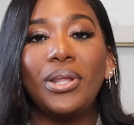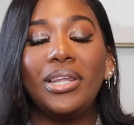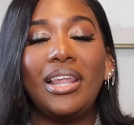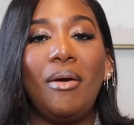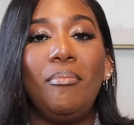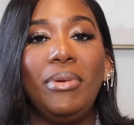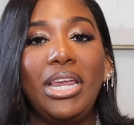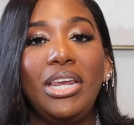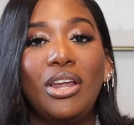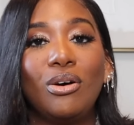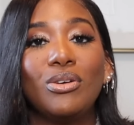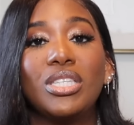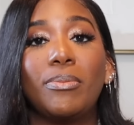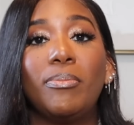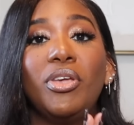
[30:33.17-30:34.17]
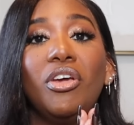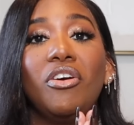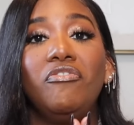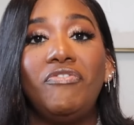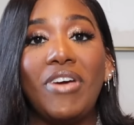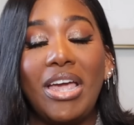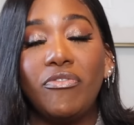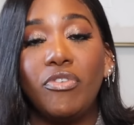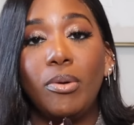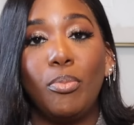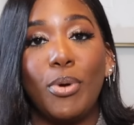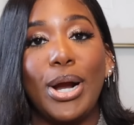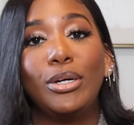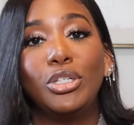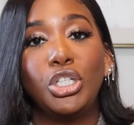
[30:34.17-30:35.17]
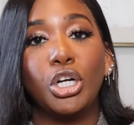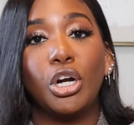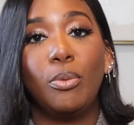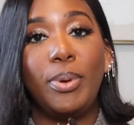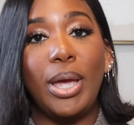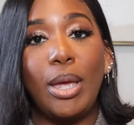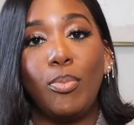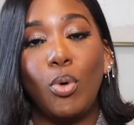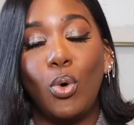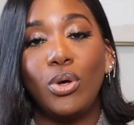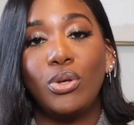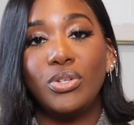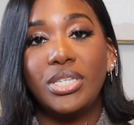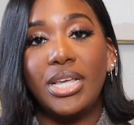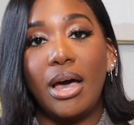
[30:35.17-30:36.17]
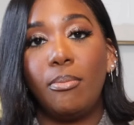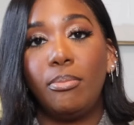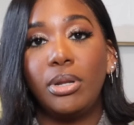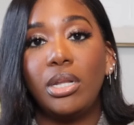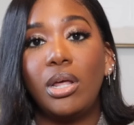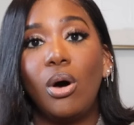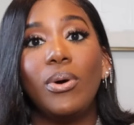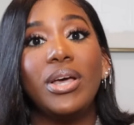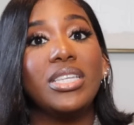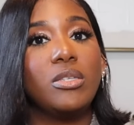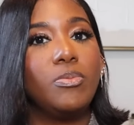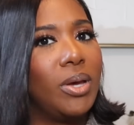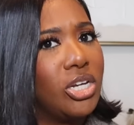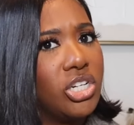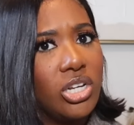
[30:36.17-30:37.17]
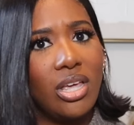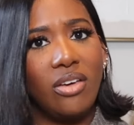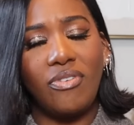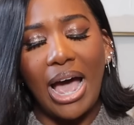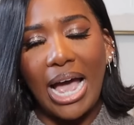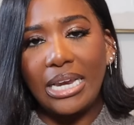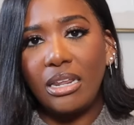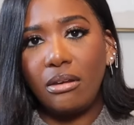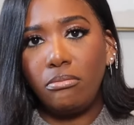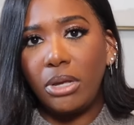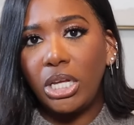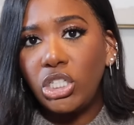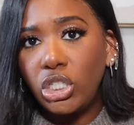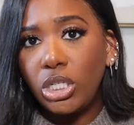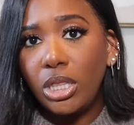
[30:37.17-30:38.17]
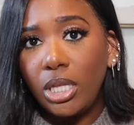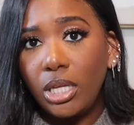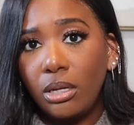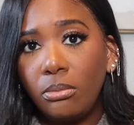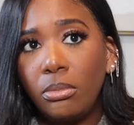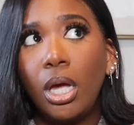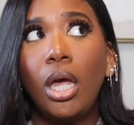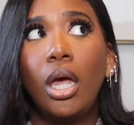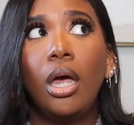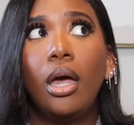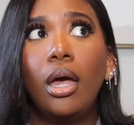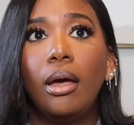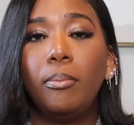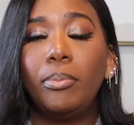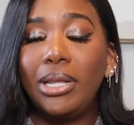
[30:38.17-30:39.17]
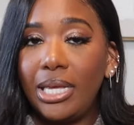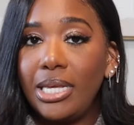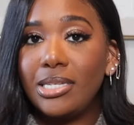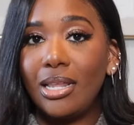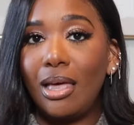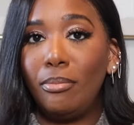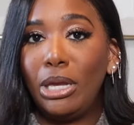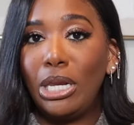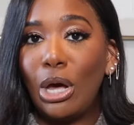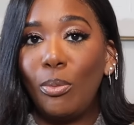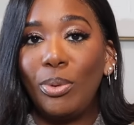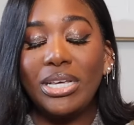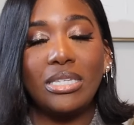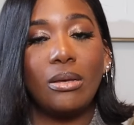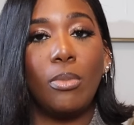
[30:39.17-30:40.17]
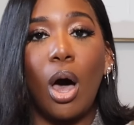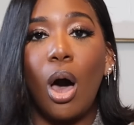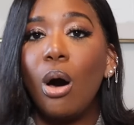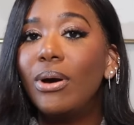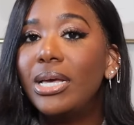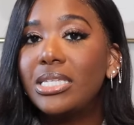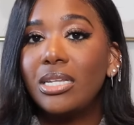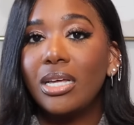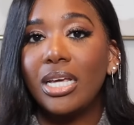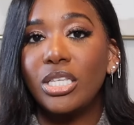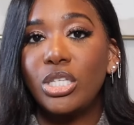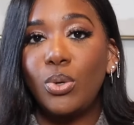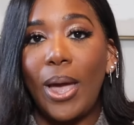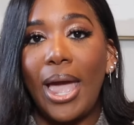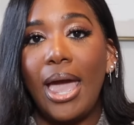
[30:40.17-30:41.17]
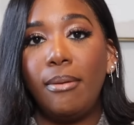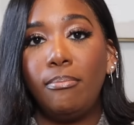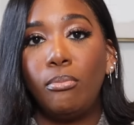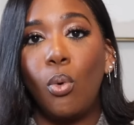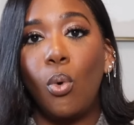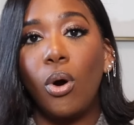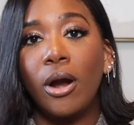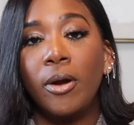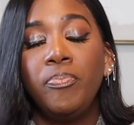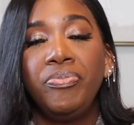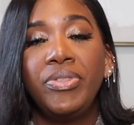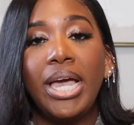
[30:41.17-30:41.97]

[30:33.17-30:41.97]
Let me know some of your favorite brown sugar babe oils down below, especially if I didn't mention them please let me know because I'm always looking to add more.